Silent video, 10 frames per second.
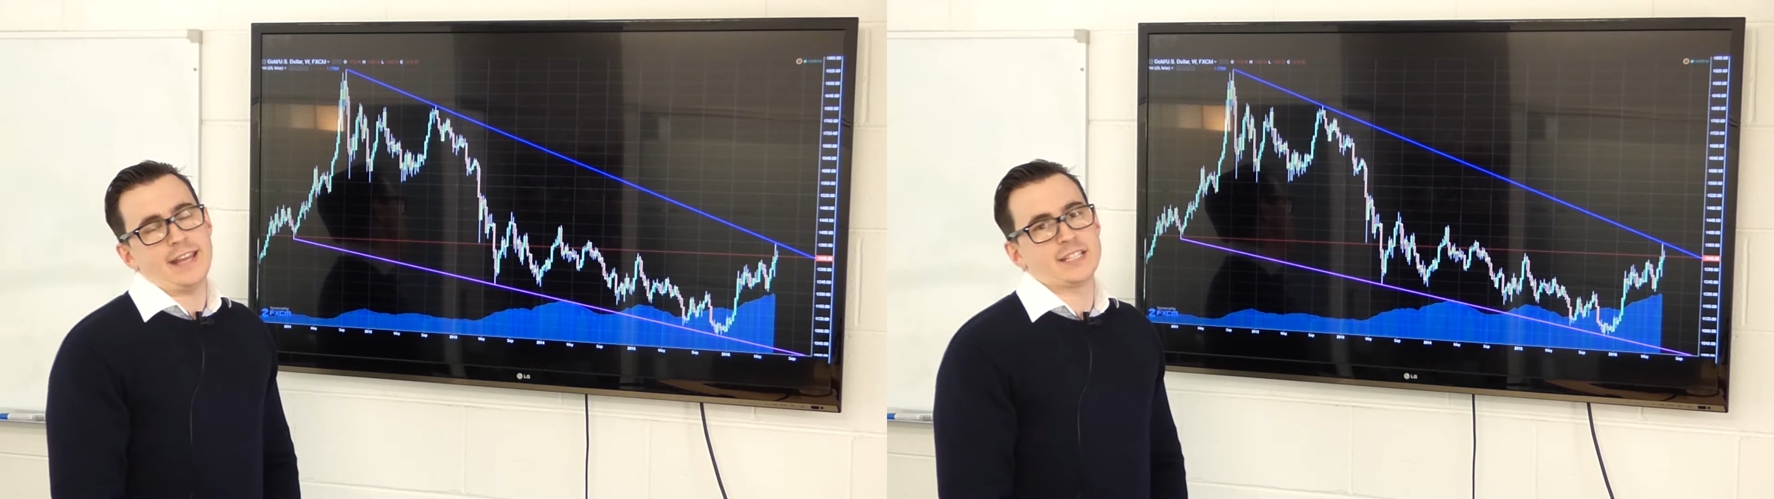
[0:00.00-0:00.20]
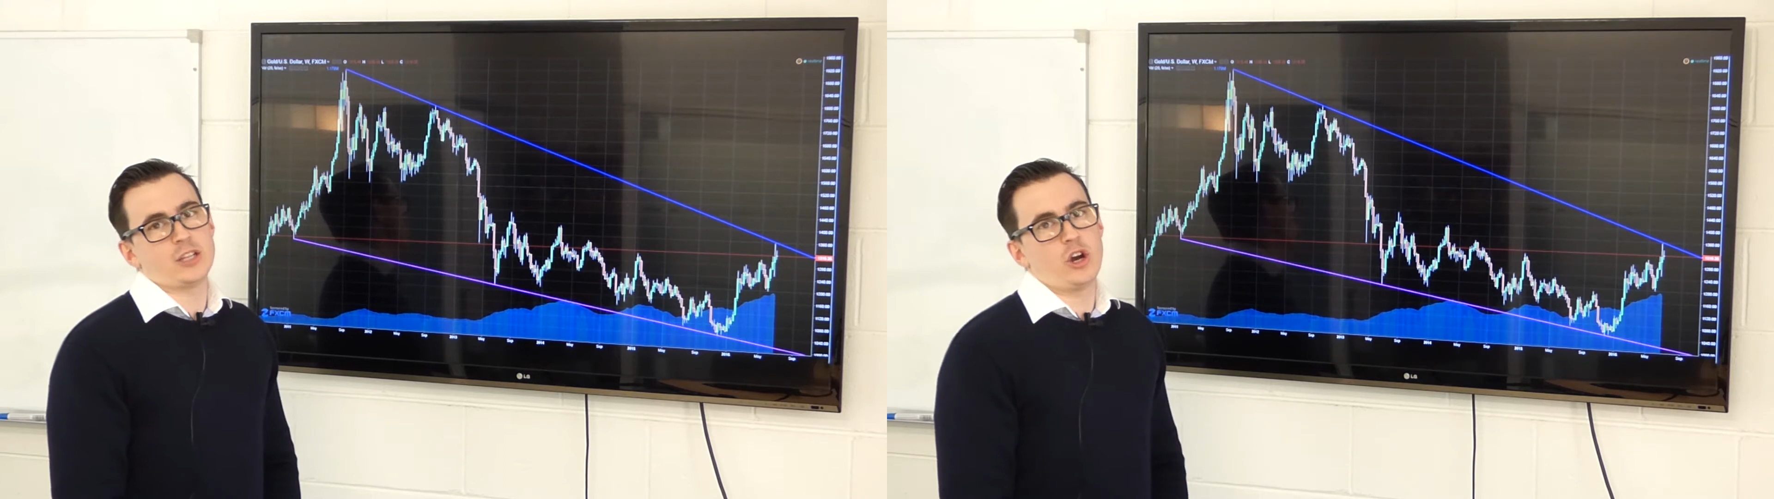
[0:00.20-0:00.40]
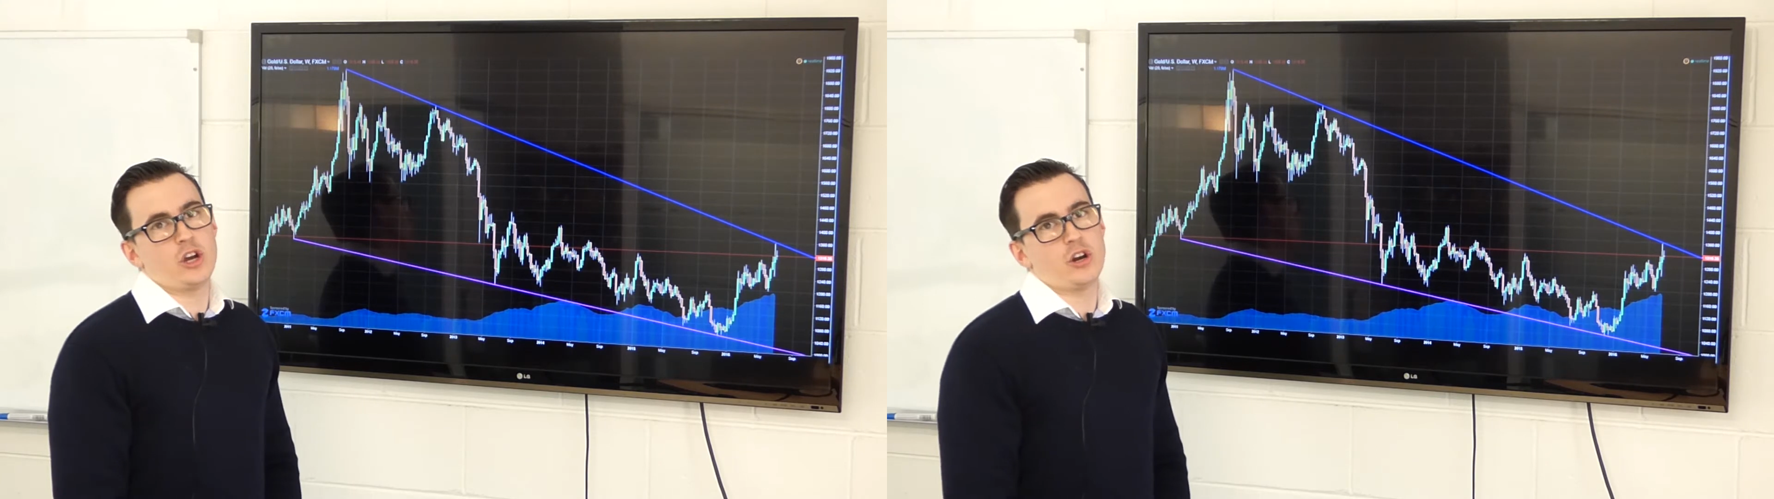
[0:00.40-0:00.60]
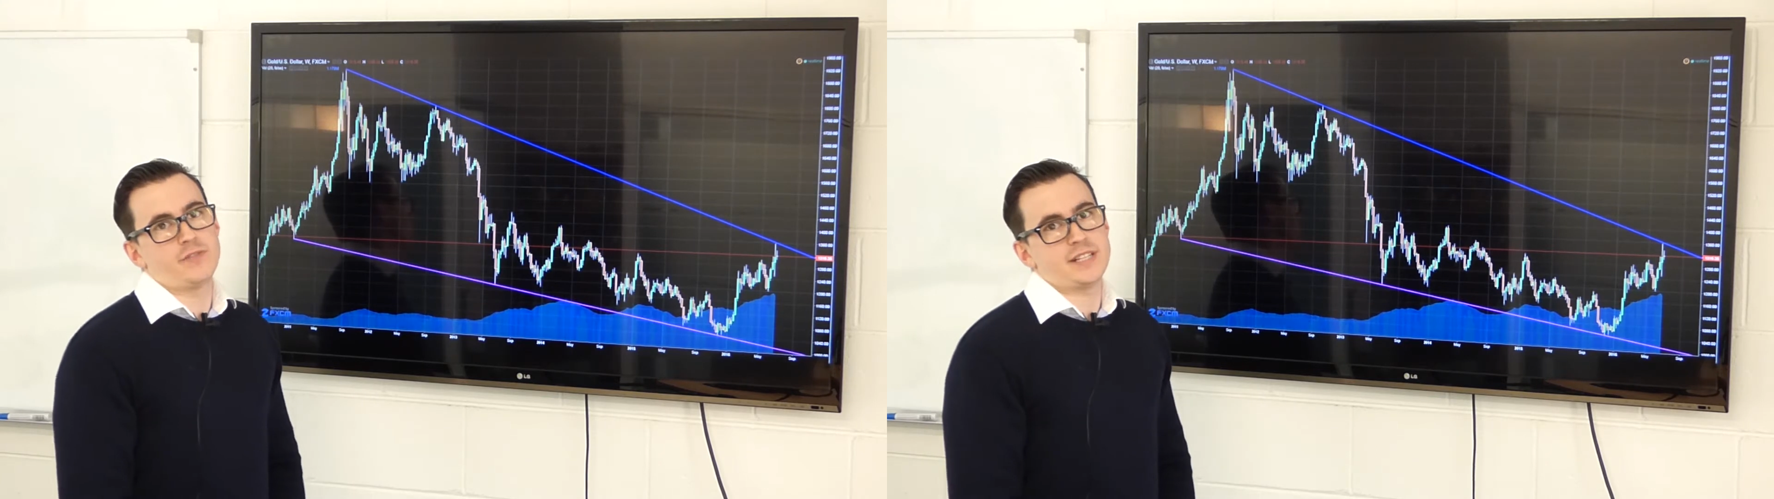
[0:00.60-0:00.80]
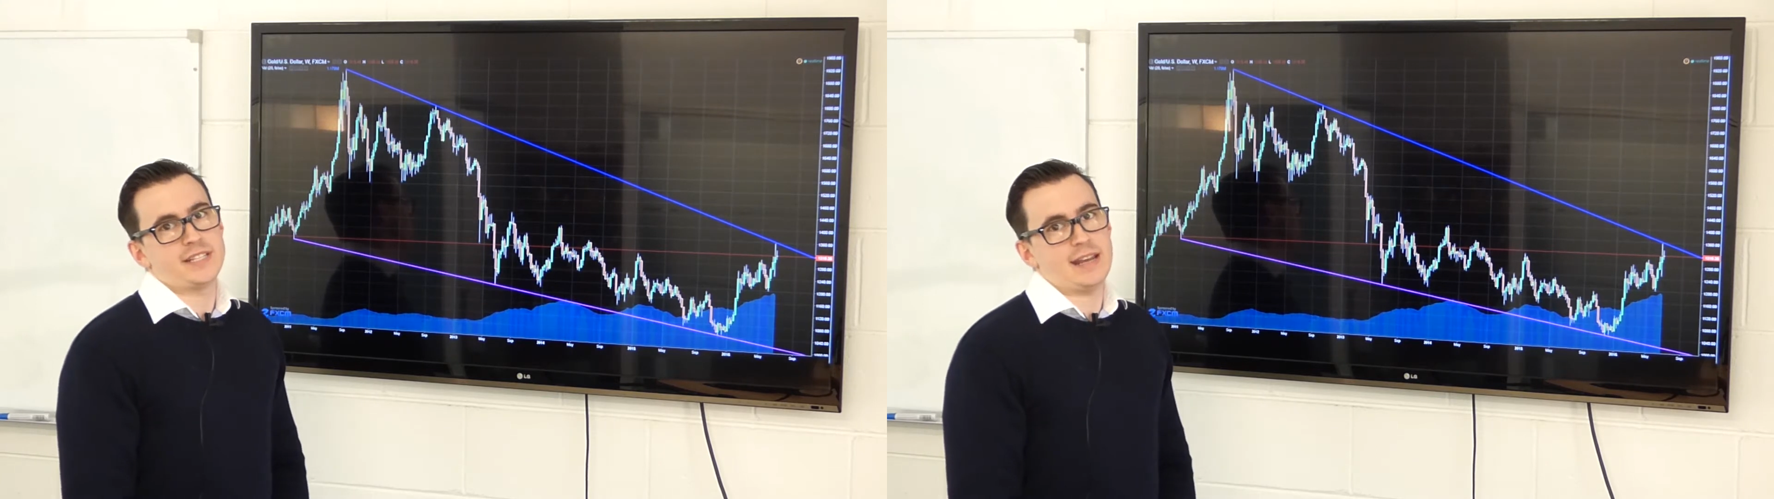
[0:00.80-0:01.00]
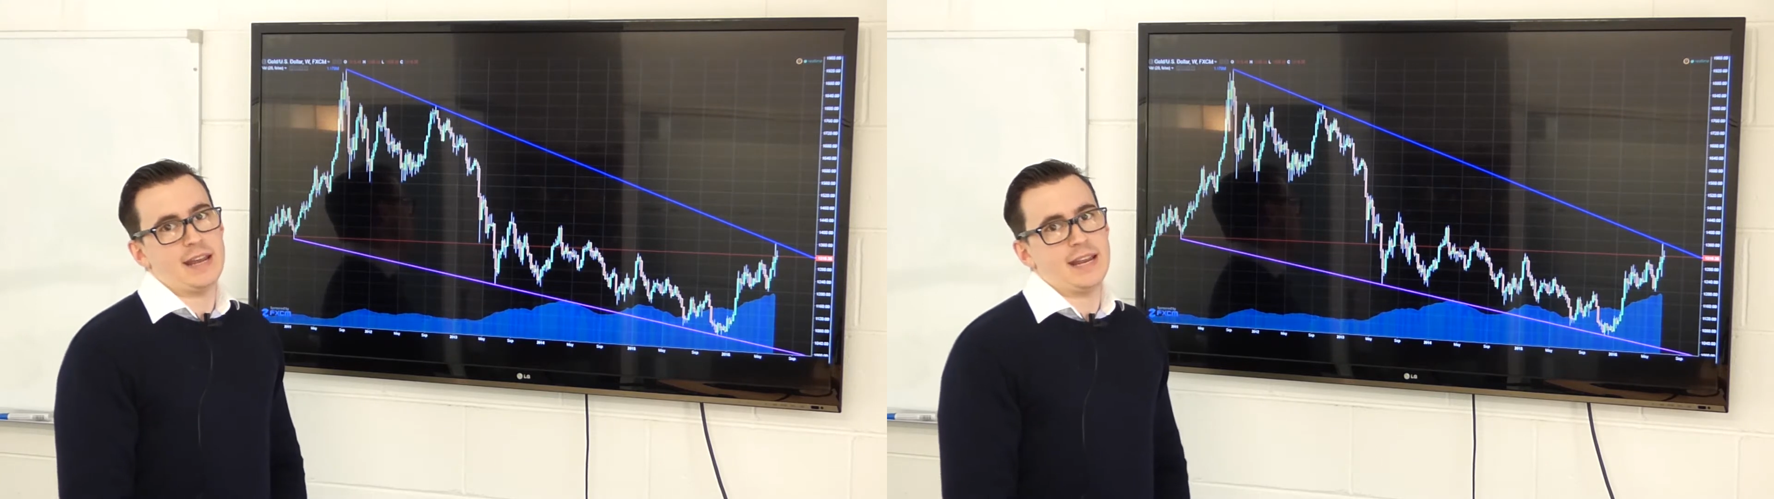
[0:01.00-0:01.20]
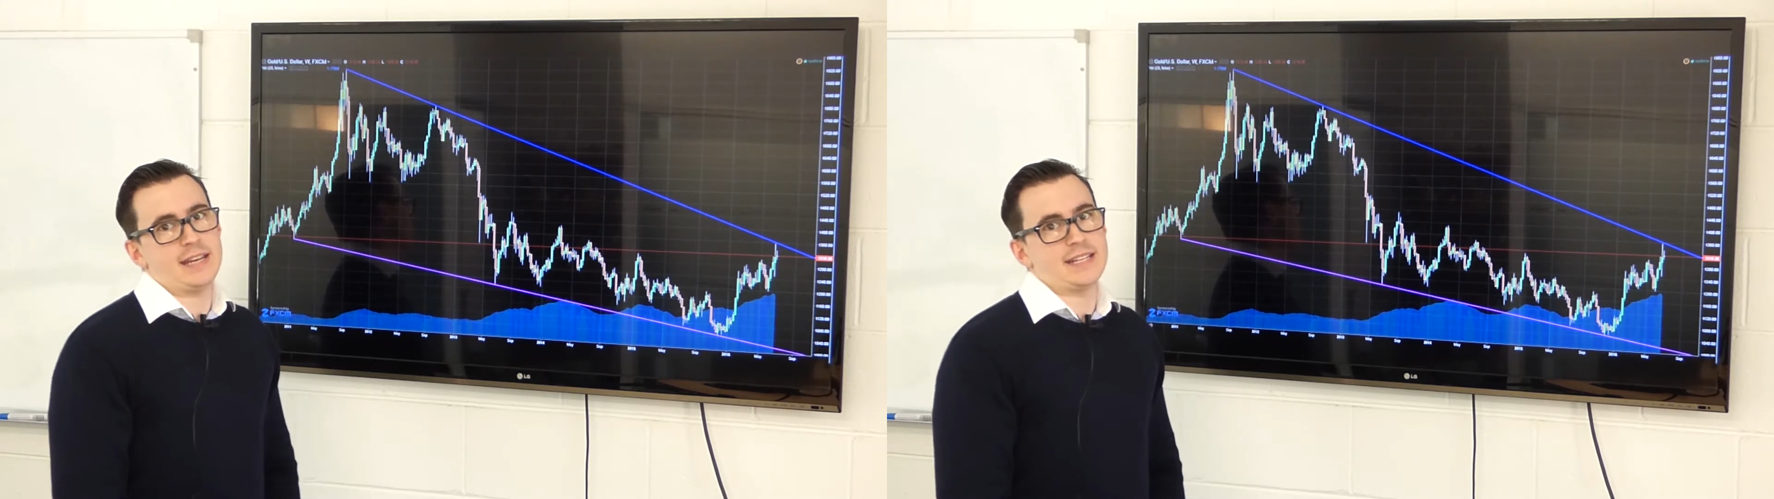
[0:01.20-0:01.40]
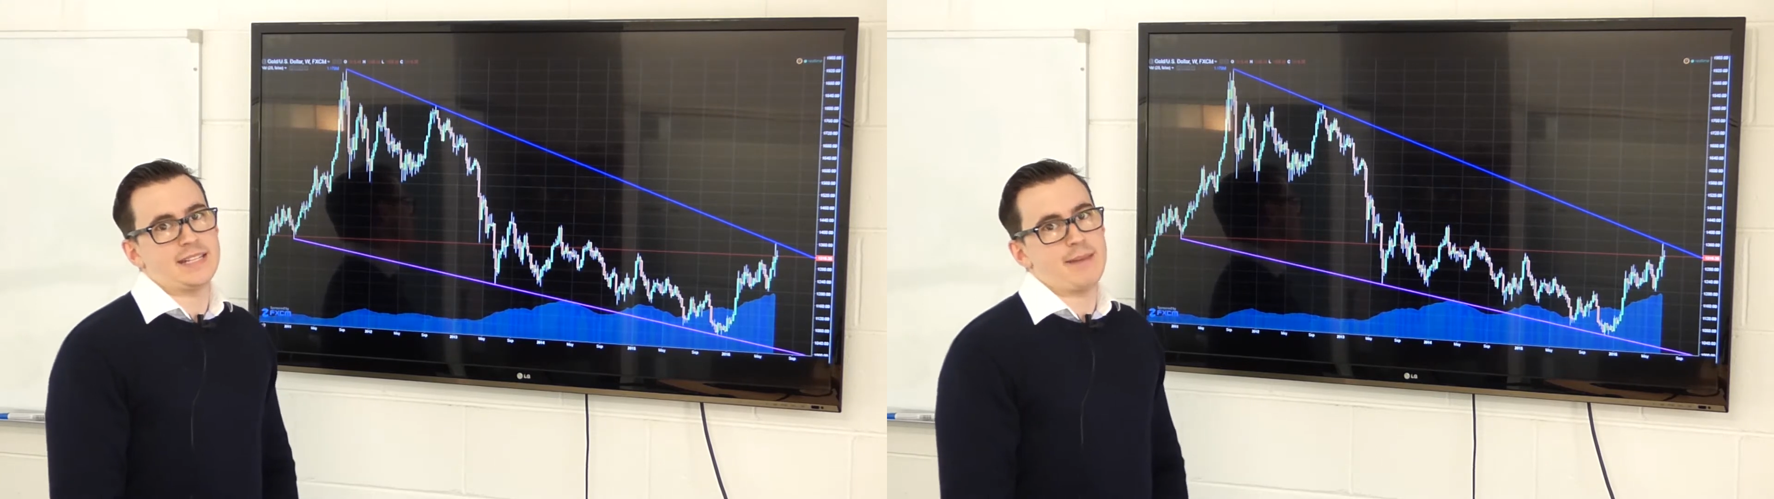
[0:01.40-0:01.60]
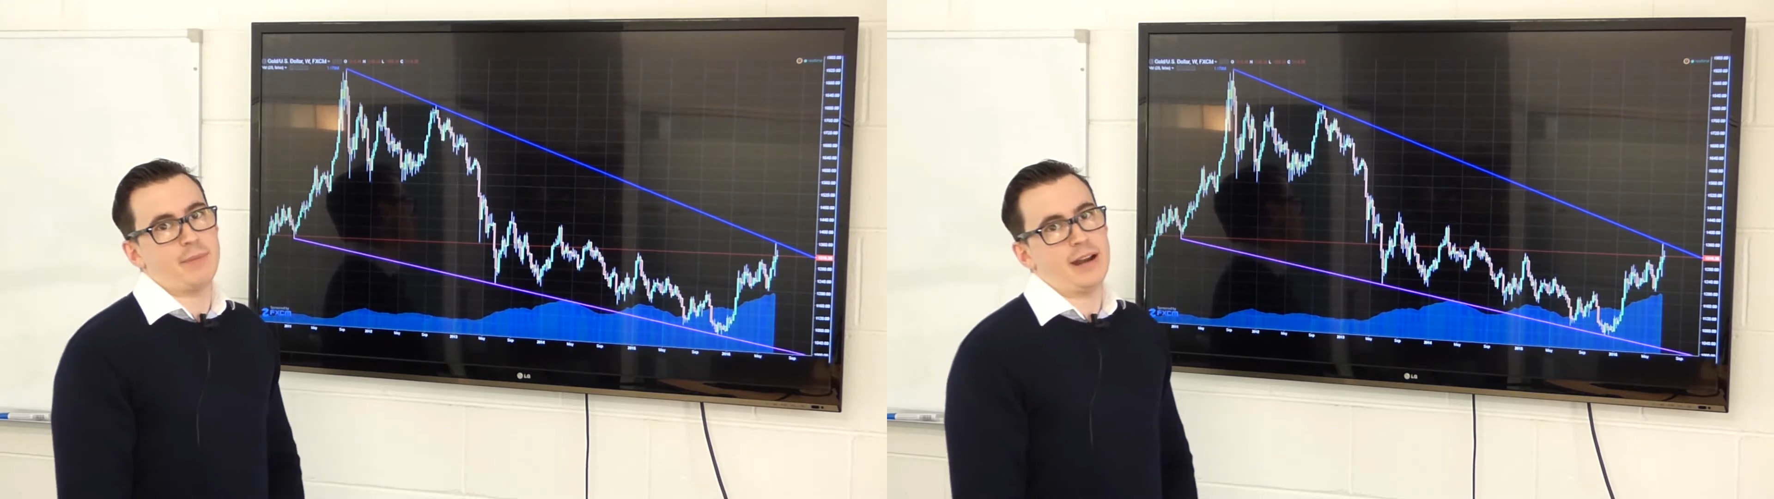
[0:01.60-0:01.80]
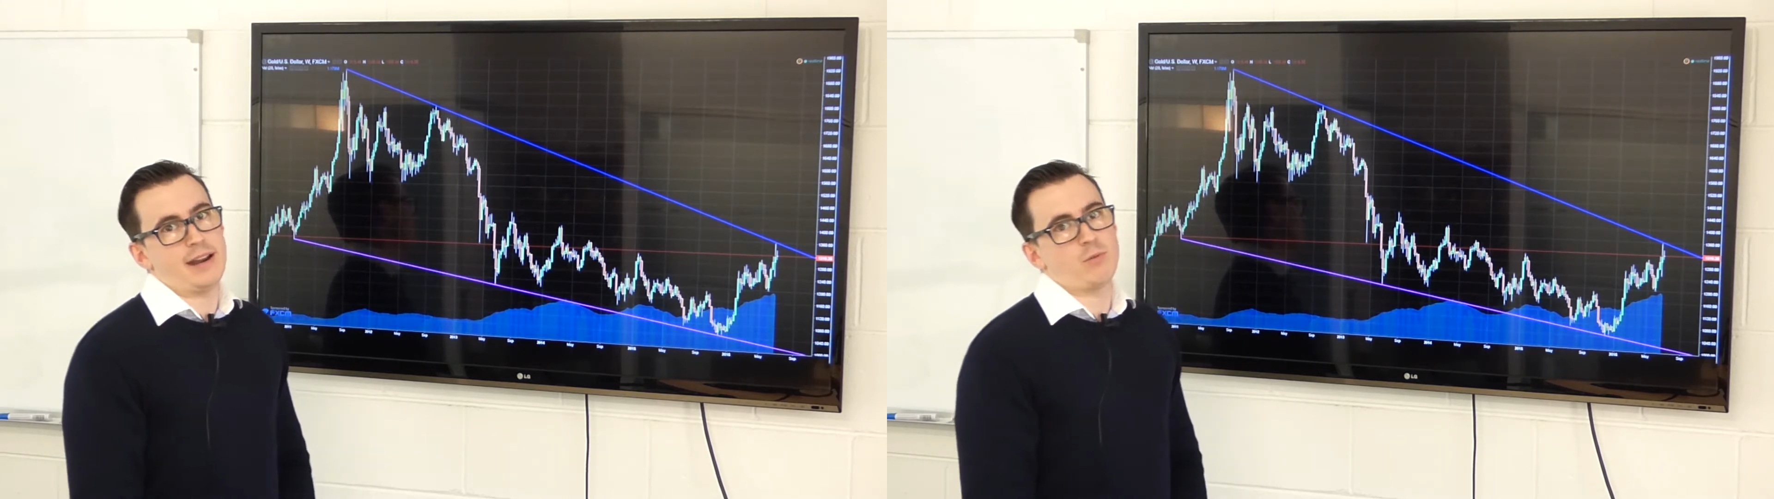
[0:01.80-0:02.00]
its low in
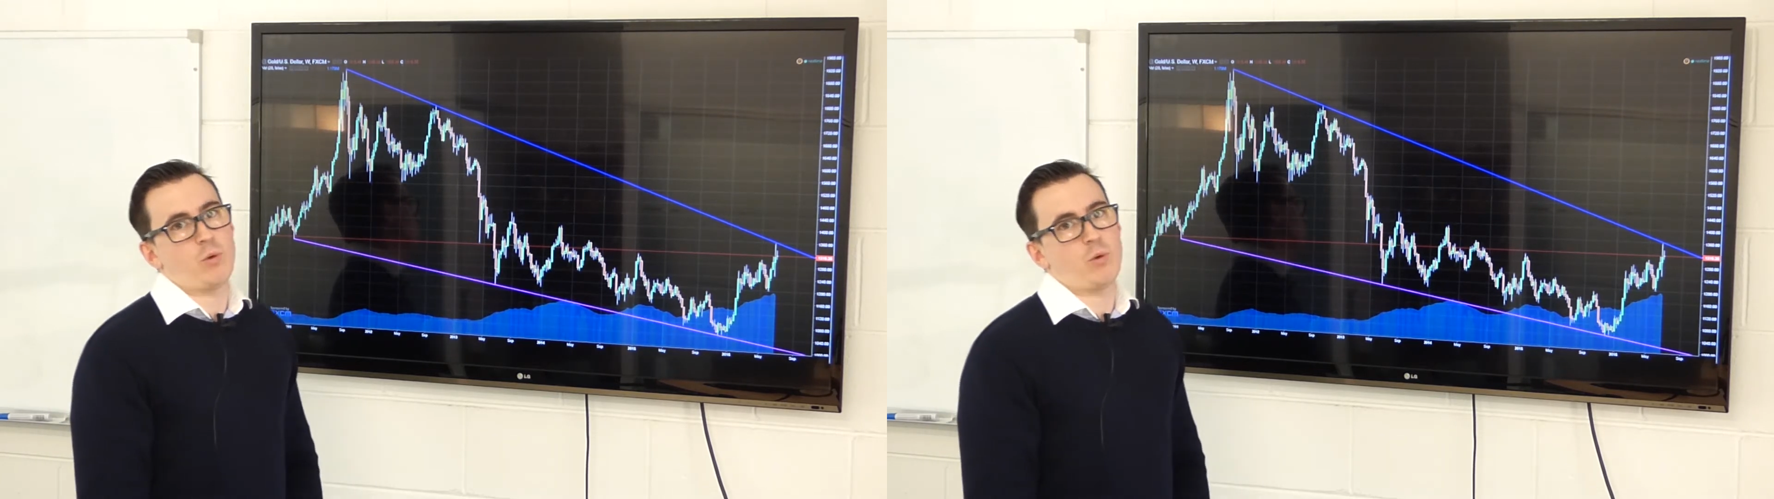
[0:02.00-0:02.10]
December at